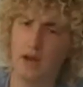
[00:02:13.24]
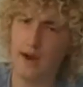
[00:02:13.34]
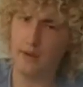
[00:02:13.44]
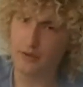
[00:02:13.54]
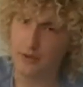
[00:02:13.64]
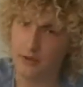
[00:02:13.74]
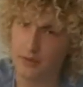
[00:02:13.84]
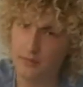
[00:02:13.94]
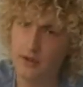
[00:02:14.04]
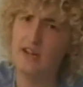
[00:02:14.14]

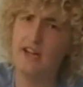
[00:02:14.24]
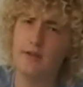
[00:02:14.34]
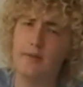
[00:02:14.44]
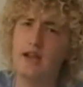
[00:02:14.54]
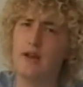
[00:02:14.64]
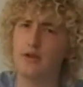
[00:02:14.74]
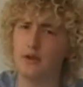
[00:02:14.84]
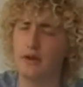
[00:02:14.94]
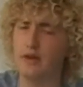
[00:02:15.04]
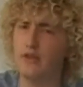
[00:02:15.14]
Aristotle, unlike many other
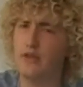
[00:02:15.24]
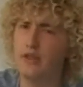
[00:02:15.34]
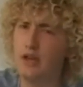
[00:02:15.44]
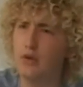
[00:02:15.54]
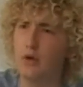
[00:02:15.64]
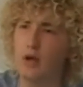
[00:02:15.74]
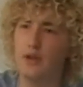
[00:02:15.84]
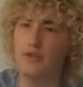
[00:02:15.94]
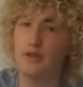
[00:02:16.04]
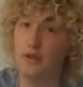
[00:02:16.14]
Greeks,
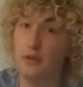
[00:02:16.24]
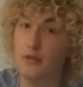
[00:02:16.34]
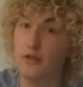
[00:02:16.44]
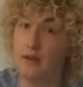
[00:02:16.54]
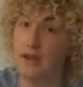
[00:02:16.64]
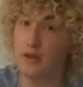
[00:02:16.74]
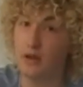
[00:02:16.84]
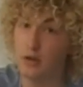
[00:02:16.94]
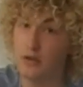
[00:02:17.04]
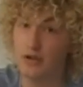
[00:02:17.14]
theorized that in order to make
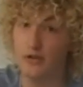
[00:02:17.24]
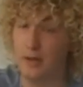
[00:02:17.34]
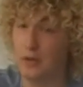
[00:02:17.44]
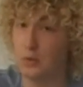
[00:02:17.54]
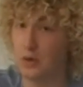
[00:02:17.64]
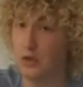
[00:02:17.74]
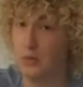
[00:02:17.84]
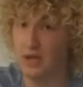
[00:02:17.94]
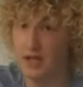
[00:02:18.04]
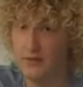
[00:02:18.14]
conclusions about the world that
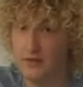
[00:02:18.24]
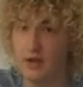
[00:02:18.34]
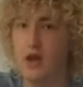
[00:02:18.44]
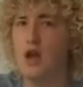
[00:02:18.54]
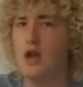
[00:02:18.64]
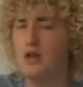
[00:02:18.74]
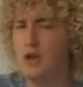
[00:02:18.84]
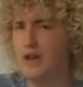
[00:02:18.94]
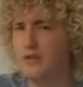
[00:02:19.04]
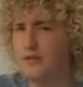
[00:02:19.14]
we lived in, you
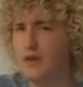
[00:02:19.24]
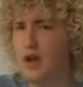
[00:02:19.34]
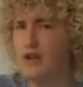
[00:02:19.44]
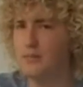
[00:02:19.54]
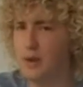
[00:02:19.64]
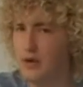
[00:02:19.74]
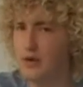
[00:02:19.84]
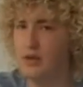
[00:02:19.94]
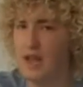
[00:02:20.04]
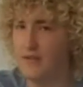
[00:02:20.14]
had to find
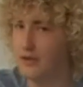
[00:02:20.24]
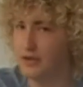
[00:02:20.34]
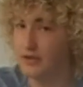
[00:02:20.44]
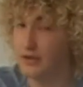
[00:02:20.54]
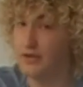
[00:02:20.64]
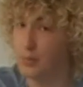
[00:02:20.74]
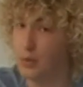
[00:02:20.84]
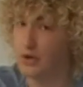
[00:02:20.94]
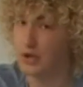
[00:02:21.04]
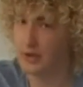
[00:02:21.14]
empirical evidence that supported your